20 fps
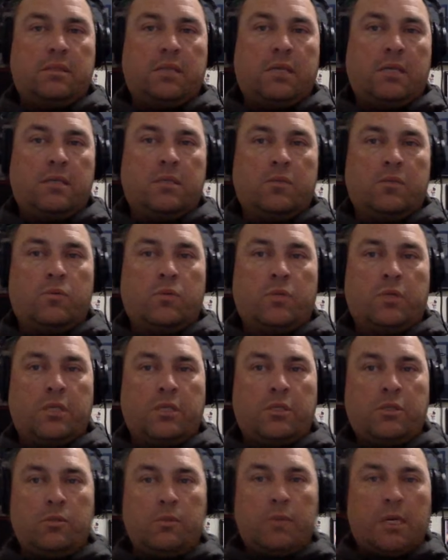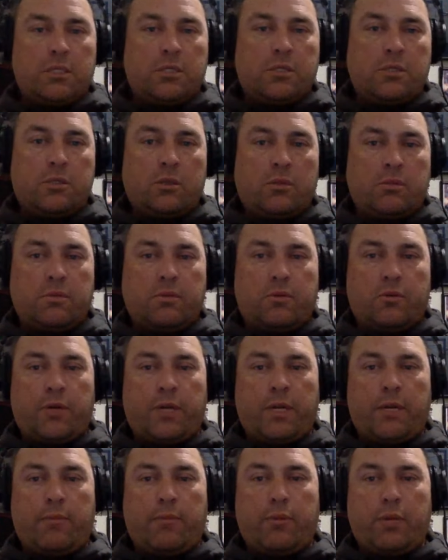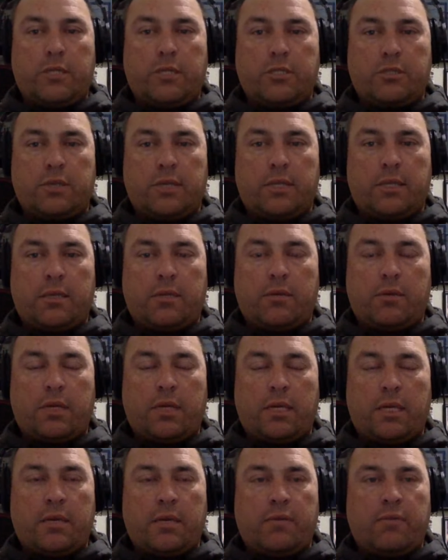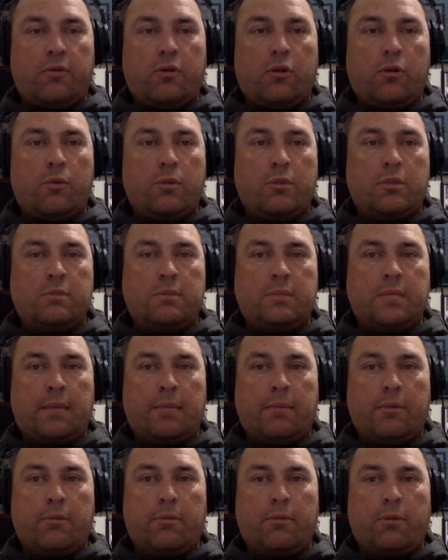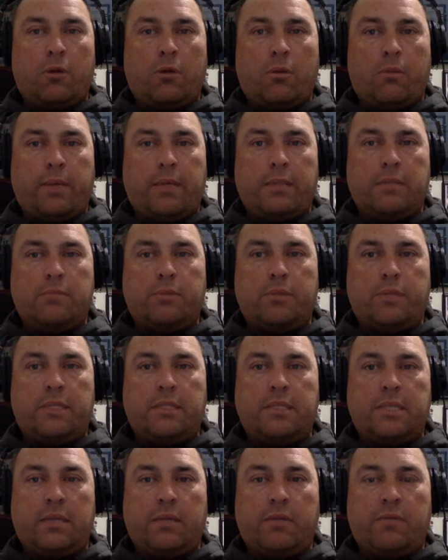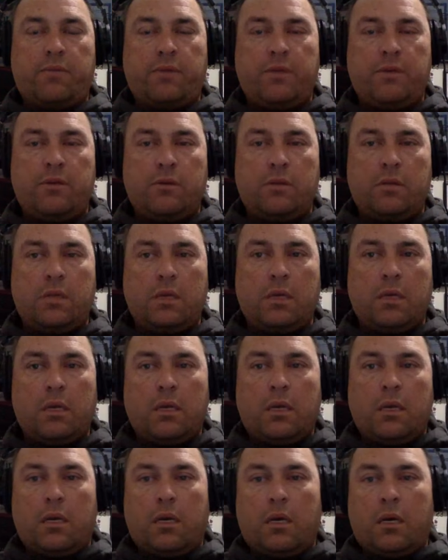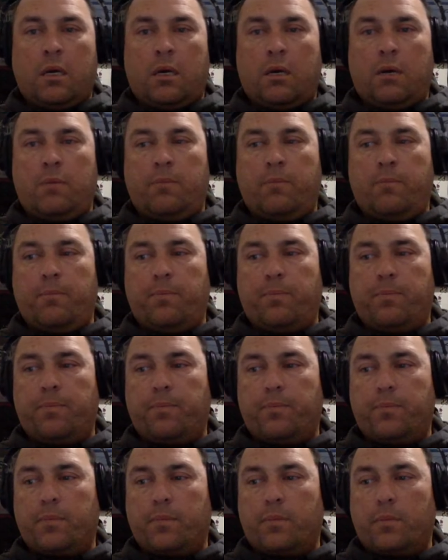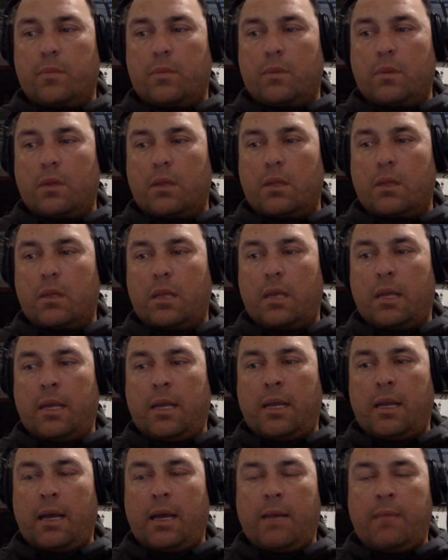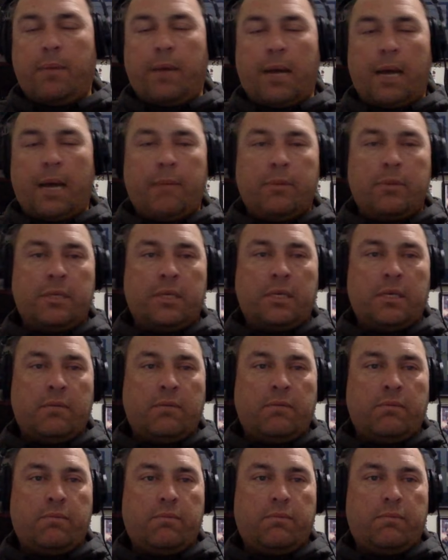doesn't really do much in terms of creating pressure. I think you can give Herbert some time to throw and make some plays down the field. Um, and I believe